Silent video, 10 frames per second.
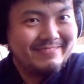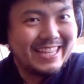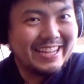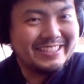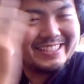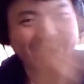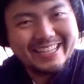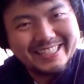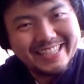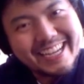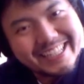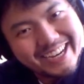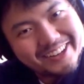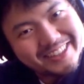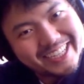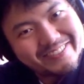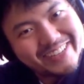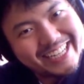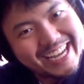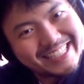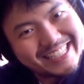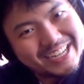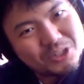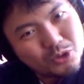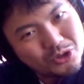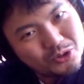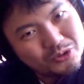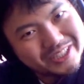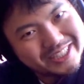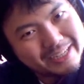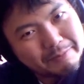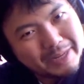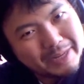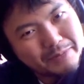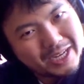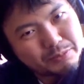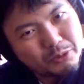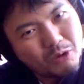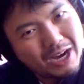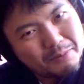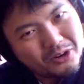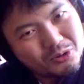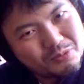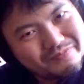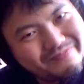they can say it's healthy, but that's not true. Just think about the Impossible Whopper.